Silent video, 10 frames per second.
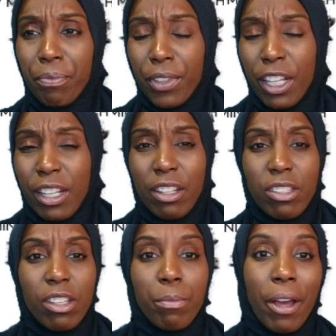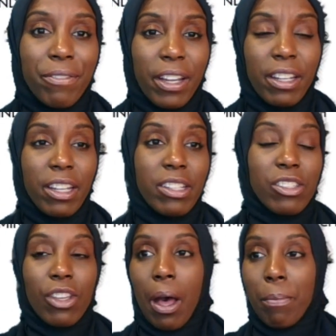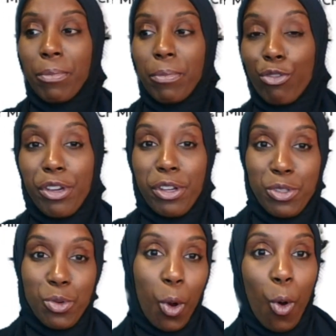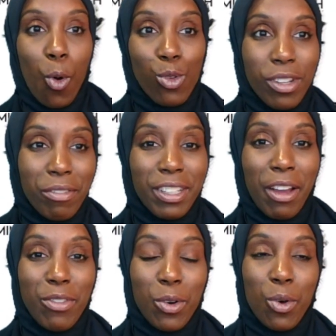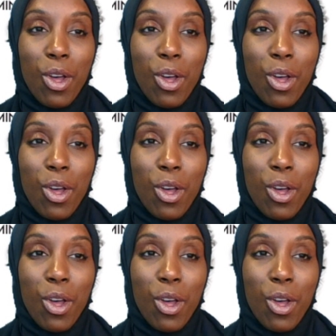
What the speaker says: And I took my finance career to a whole nother level